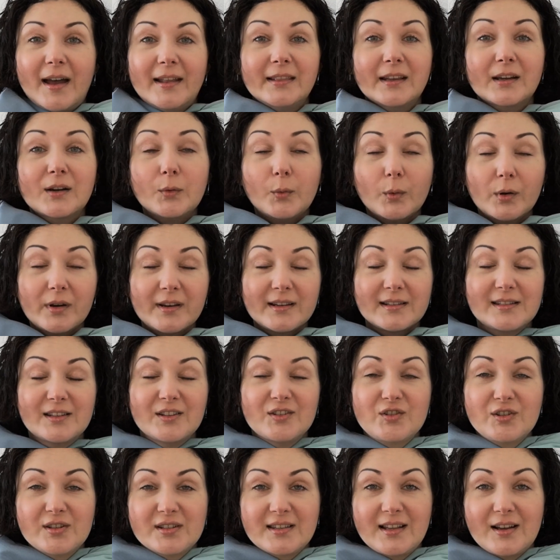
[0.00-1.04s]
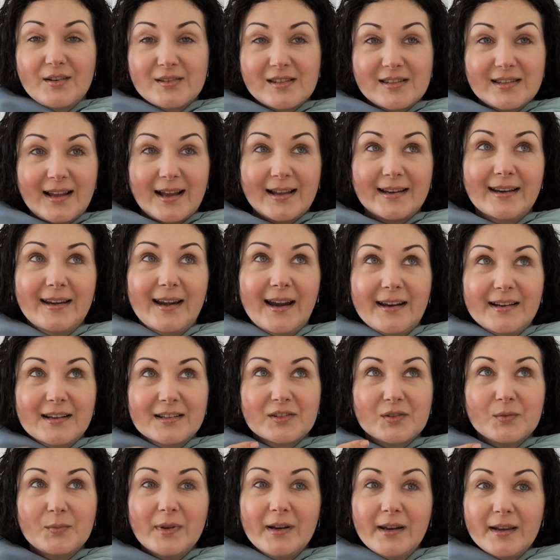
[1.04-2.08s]
and the quality is just outstanding, and
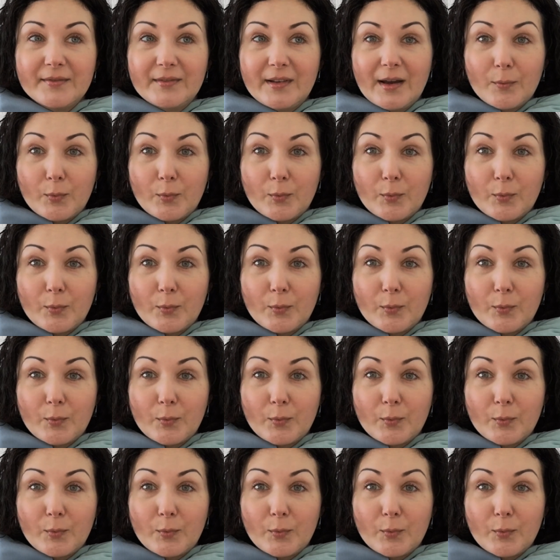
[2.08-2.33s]
I do believe